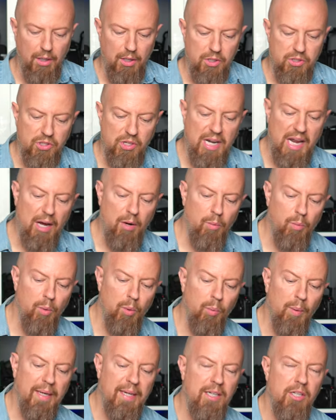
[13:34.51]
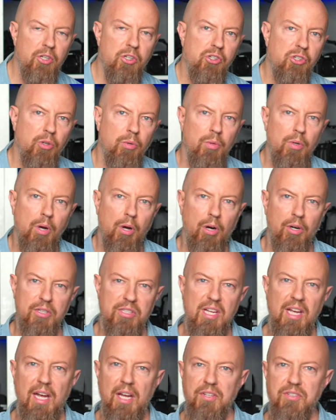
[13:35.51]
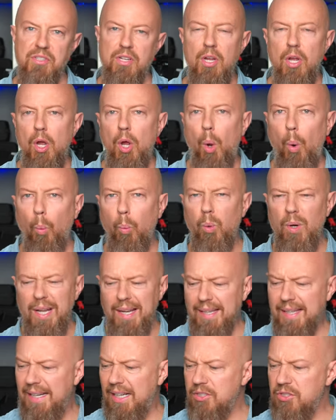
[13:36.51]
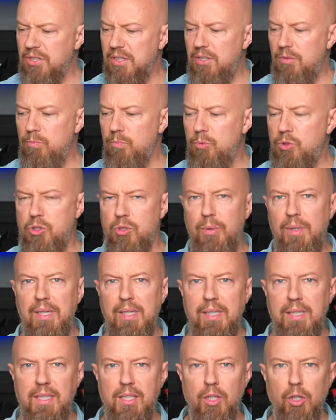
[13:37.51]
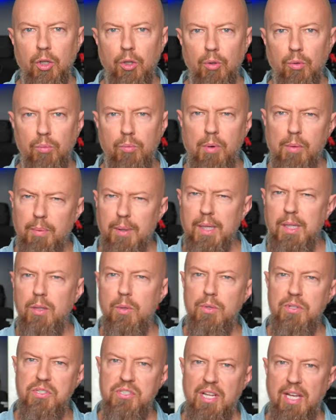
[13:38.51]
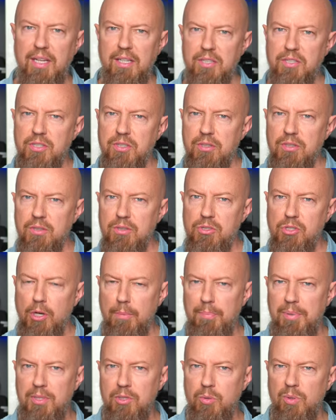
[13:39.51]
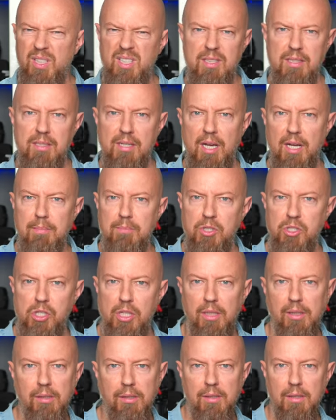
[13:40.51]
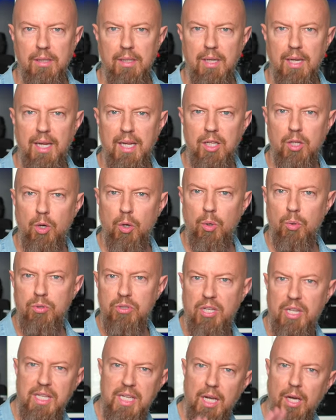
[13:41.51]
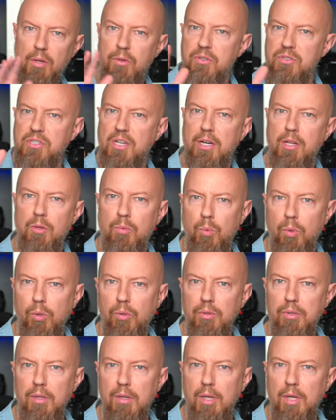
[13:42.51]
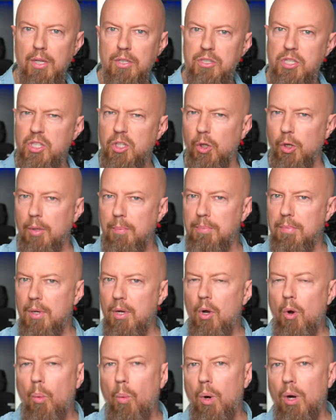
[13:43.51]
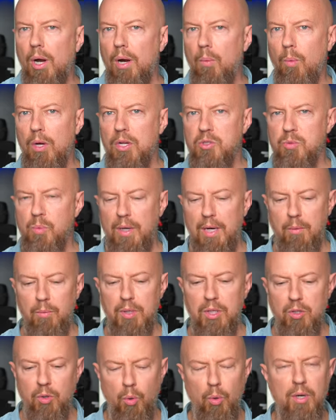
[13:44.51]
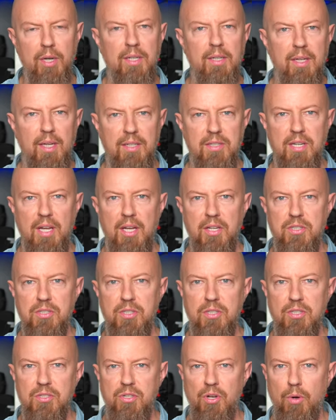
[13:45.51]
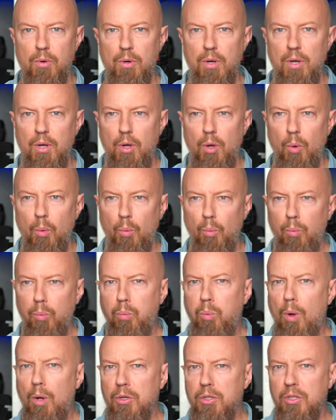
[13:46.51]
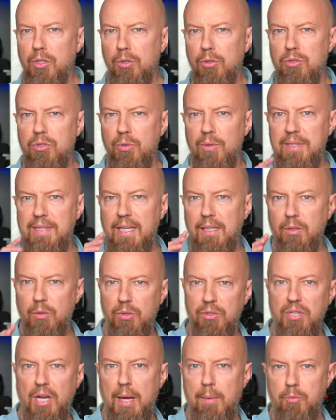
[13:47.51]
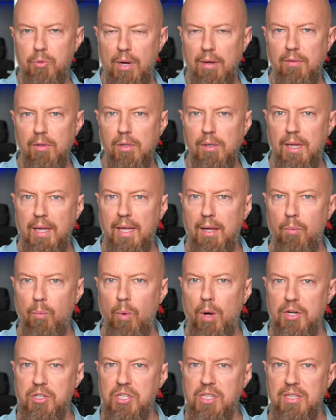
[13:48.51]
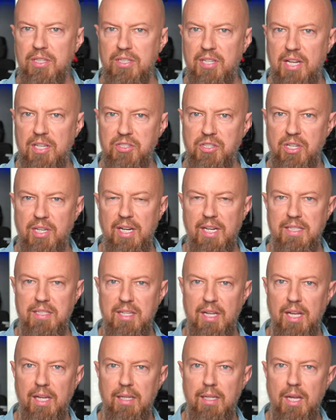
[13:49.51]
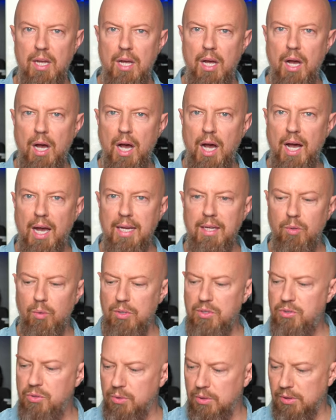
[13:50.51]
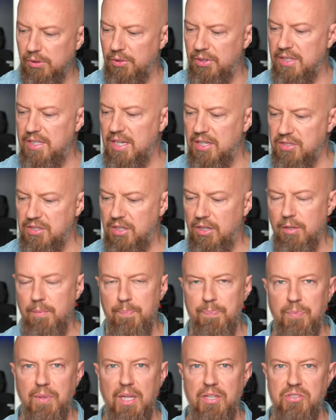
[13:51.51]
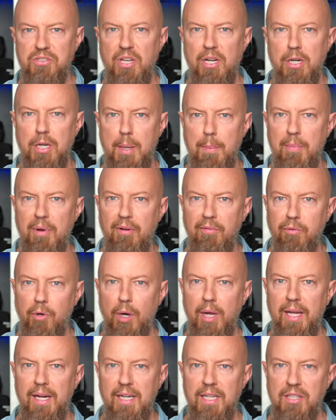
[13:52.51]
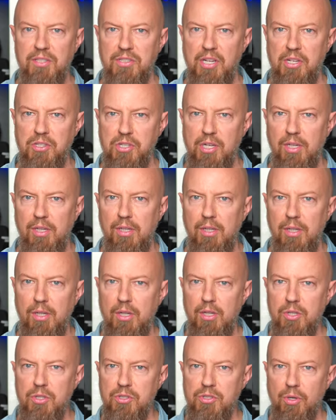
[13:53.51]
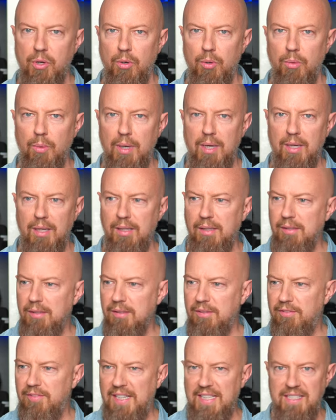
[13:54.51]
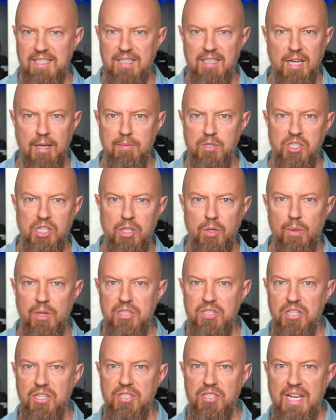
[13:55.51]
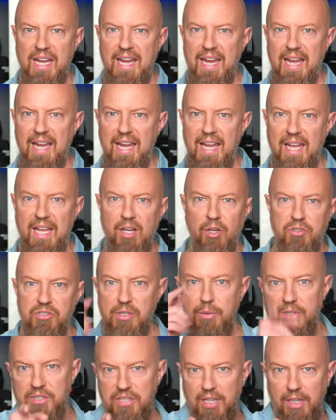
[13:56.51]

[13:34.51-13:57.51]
So now we're ready to shoot our test. We're not gonna actually shoot it here. What we're gonna do instead is jump into a time machine and go to the other side of the world, to Europe, where I was when I recorded a test. So while you're doing that little time travel and watching the test that I did, I'm going to clear the desk here and set it up for our editing session. So fancy time machine noises, and I'll see you in a